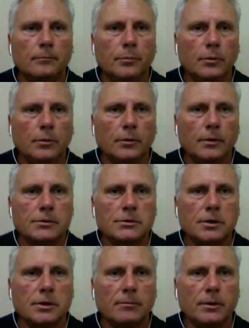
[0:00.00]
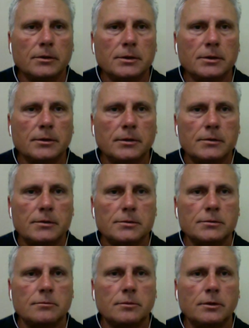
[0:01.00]
pull this up because I think this
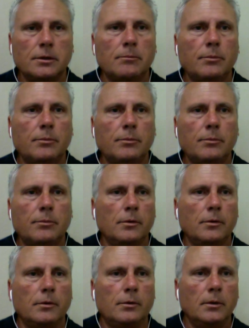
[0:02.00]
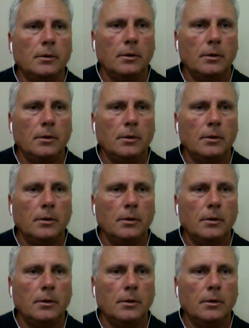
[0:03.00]
is really important.